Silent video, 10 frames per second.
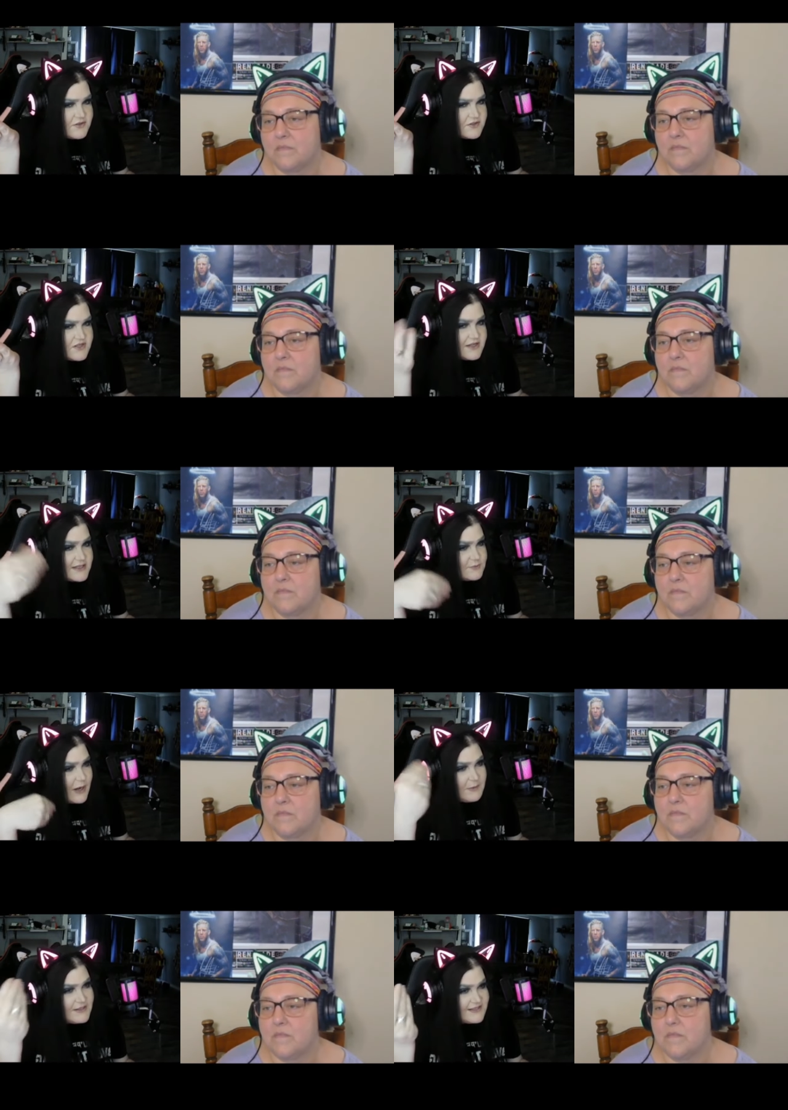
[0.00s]
Speaker 1: song? That's what
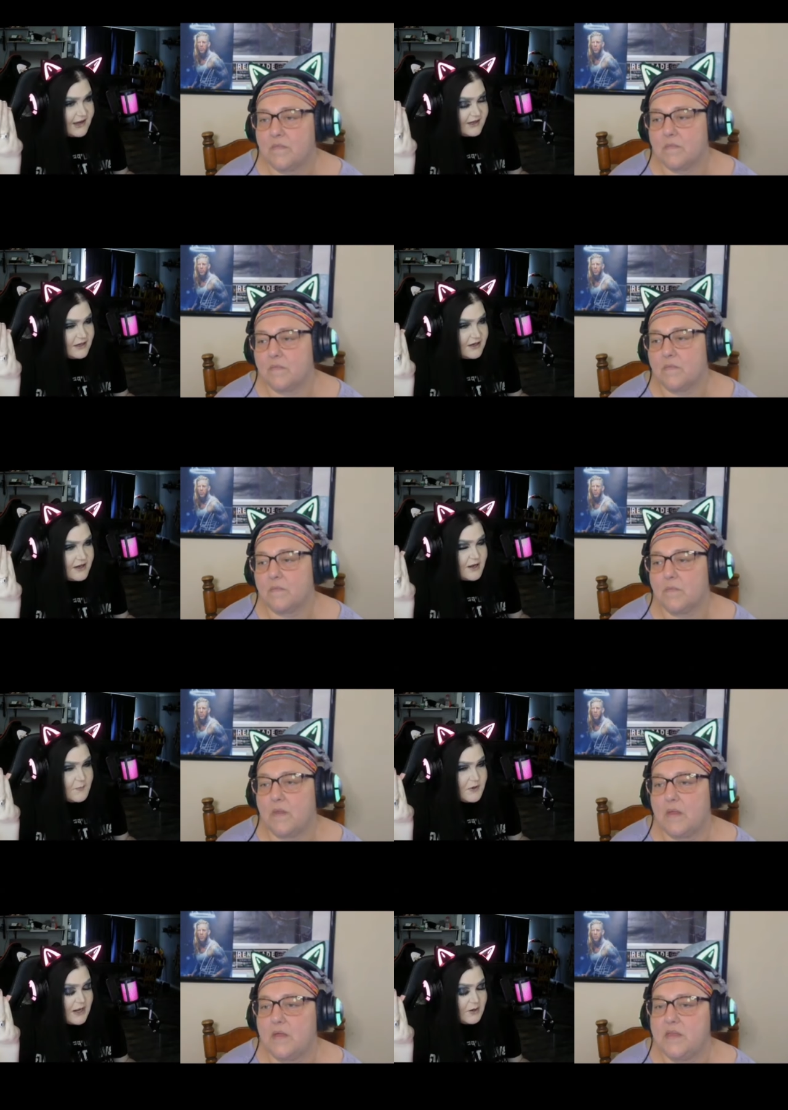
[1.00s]
I've been saying,
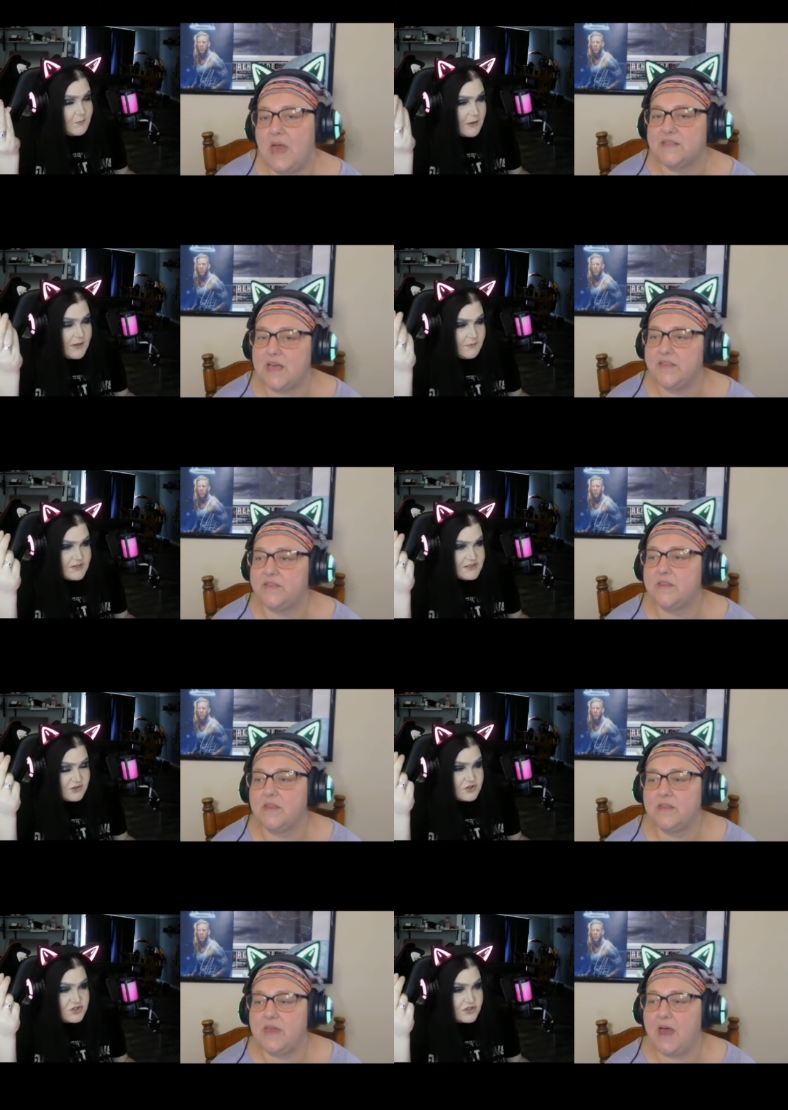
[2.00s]
but I don't. Maybe yes, I
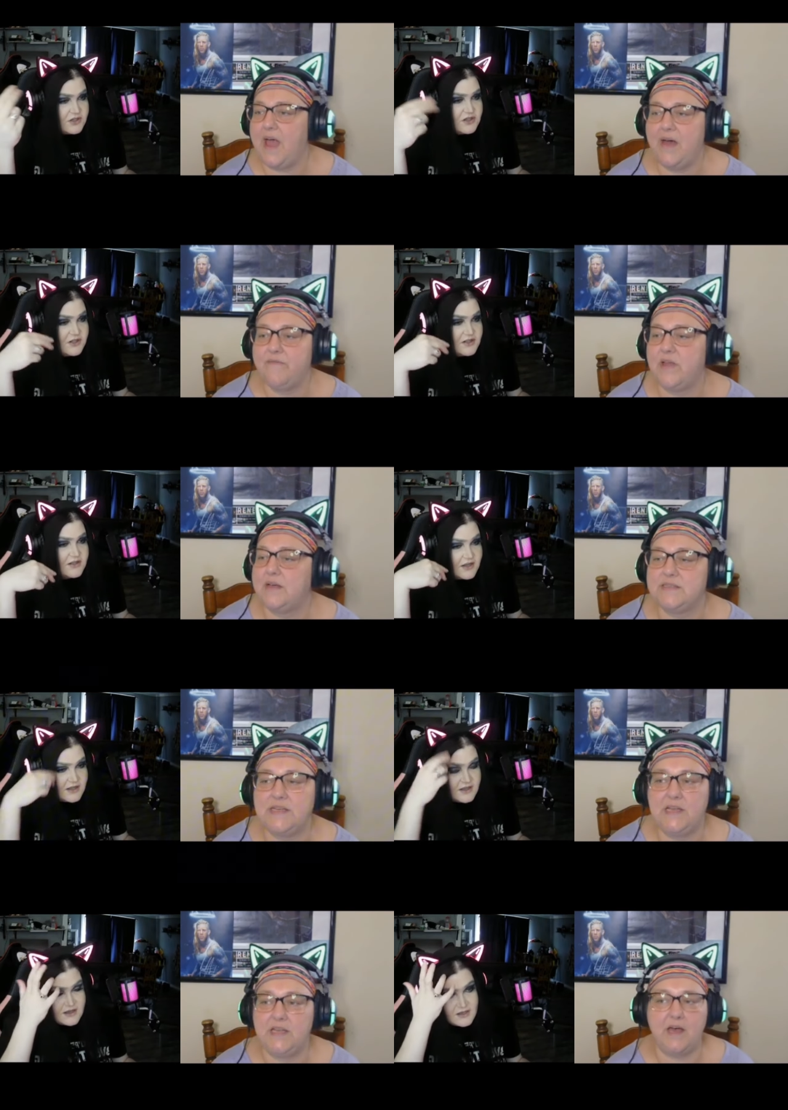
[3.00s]
misunderstood. I, yeah, I have
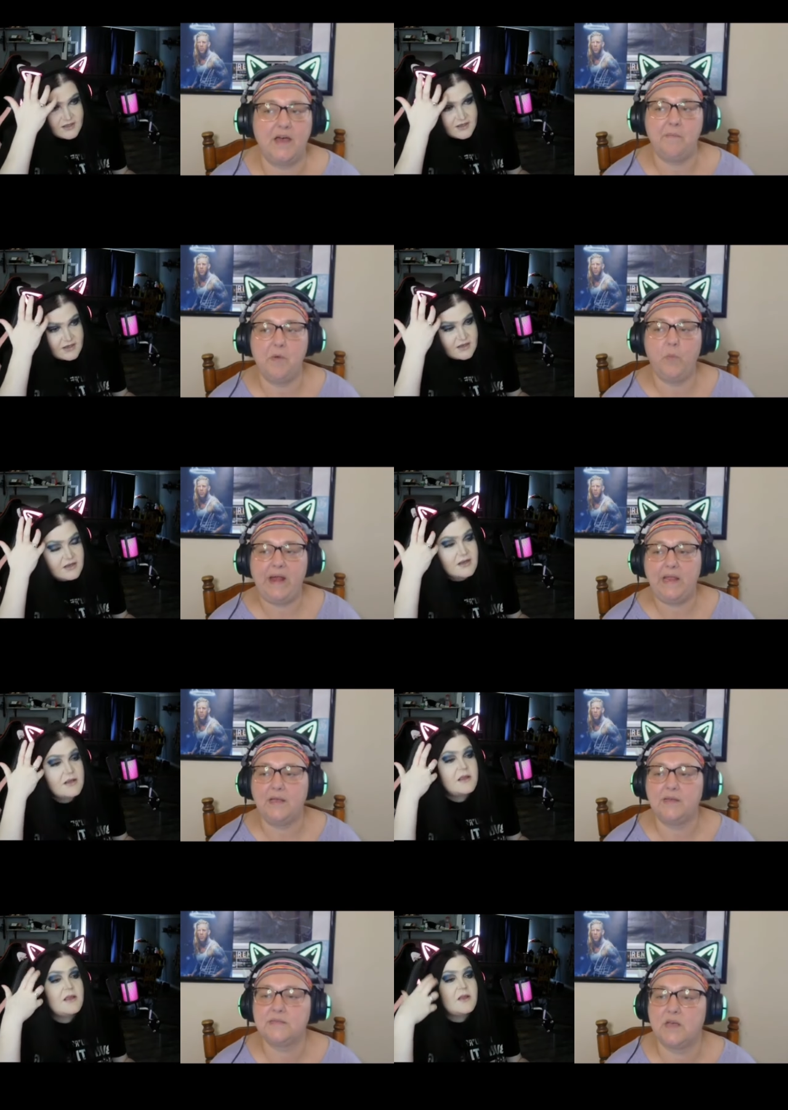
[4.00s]
not seen it
Speaker 2: yet. I've been
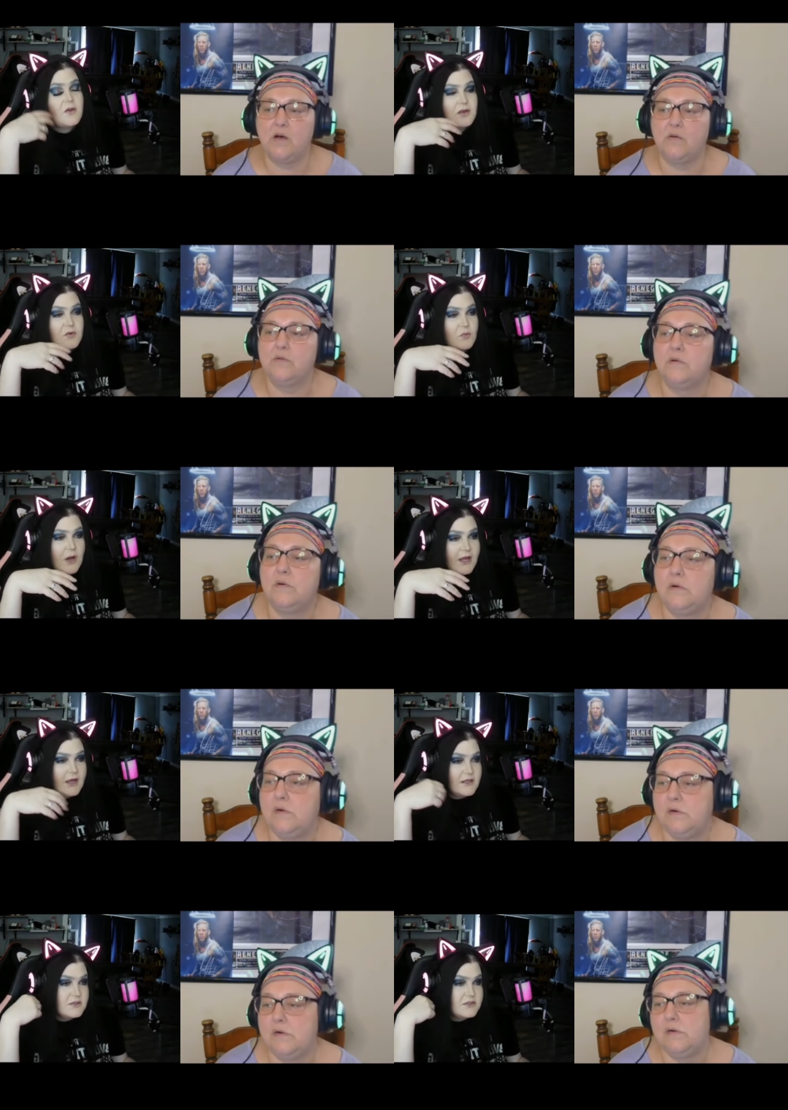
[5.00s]
waiting. So right.
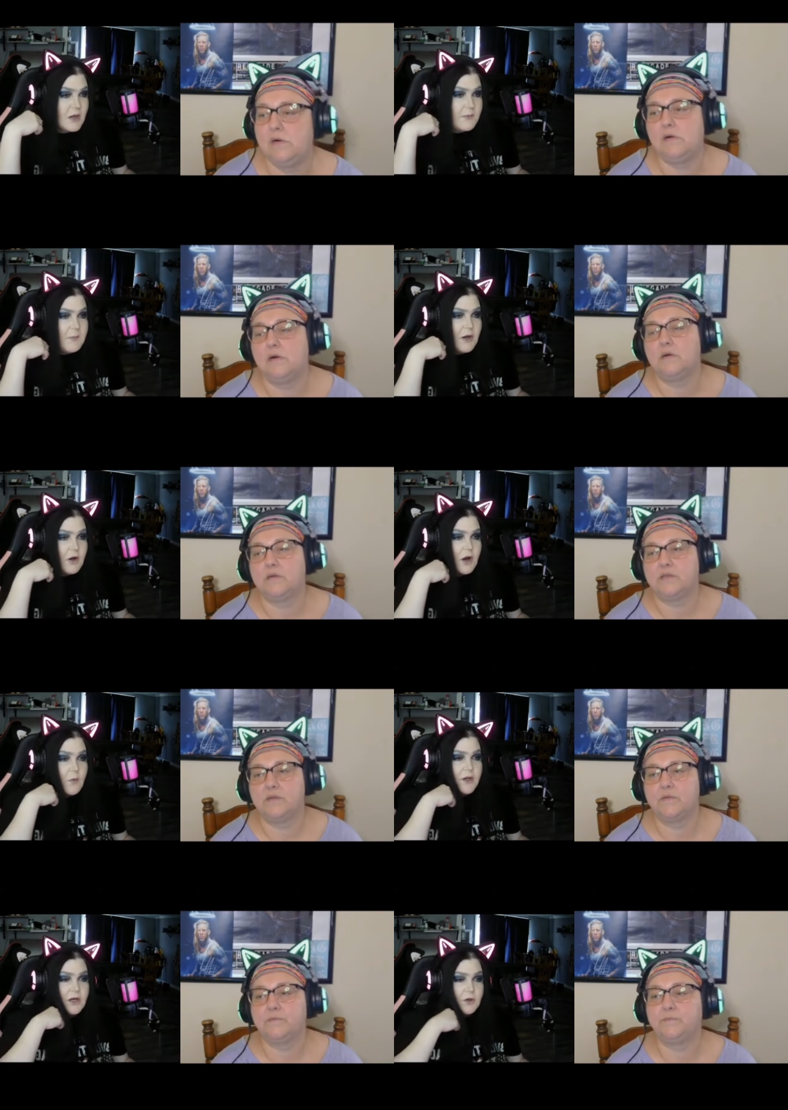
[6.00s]
Speaker 1: So I mean, but are, are
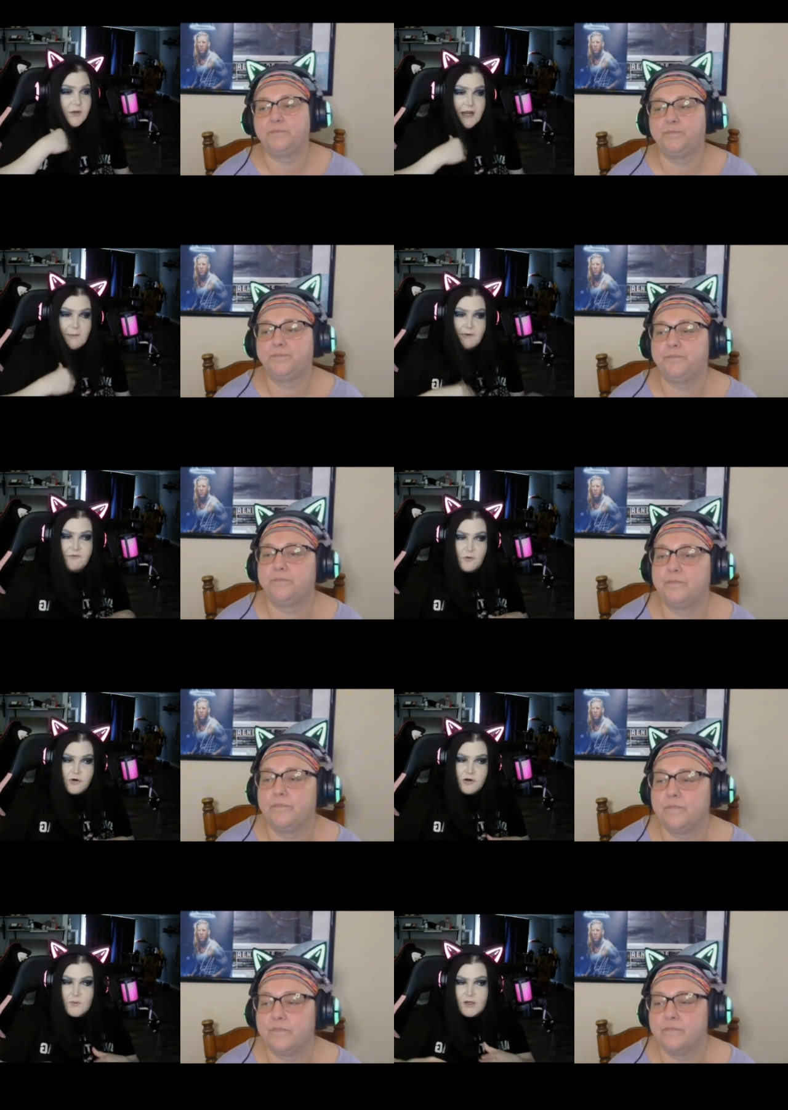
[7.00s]
we going to react
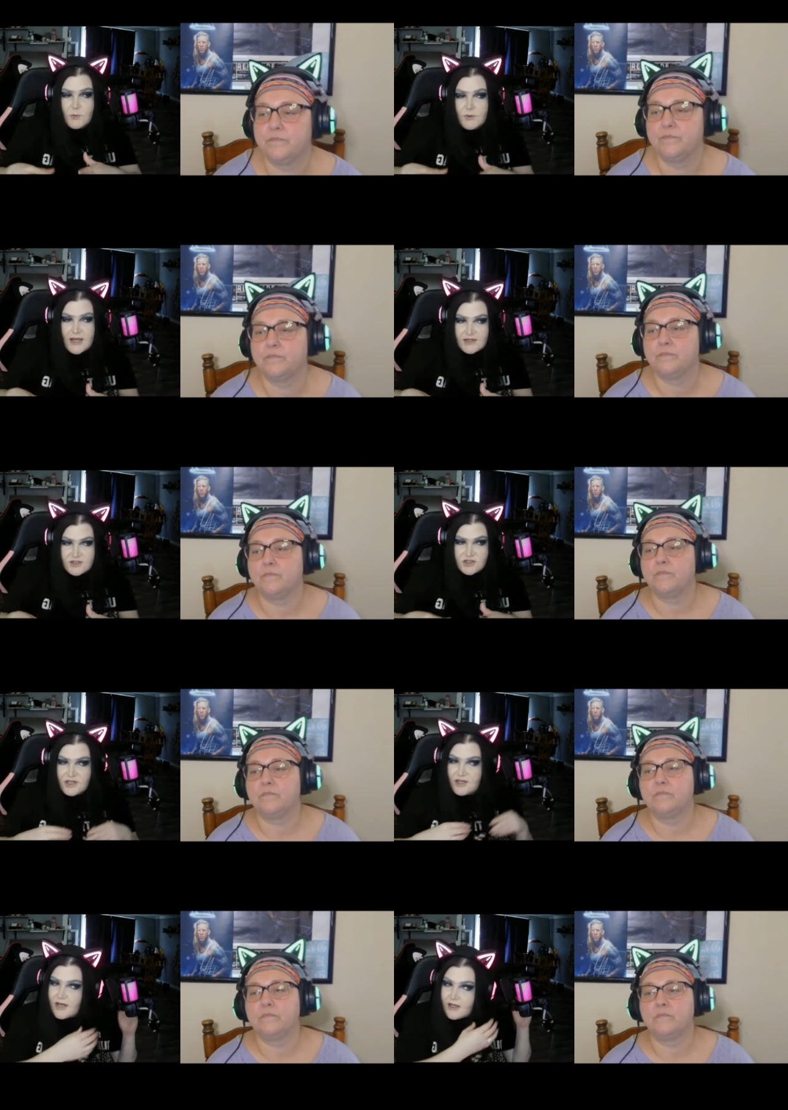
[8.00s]
before? Or are we going to react
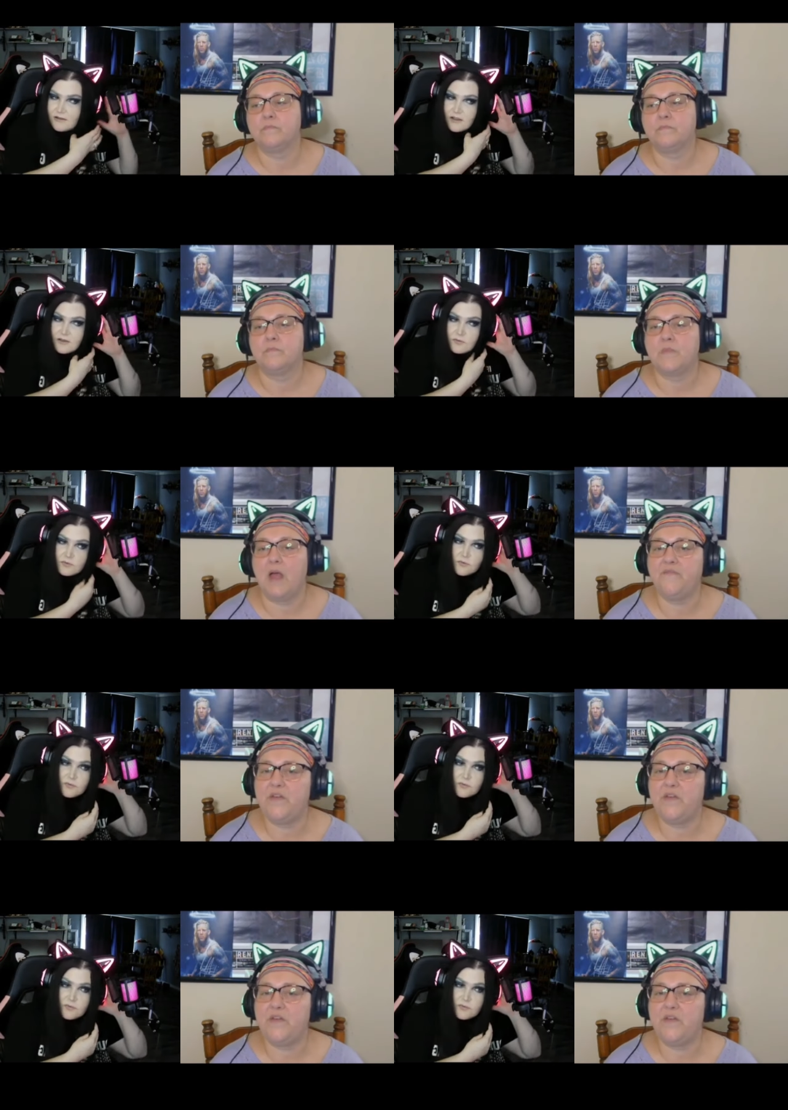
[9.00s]
during? I don't know.
Speaker 2: I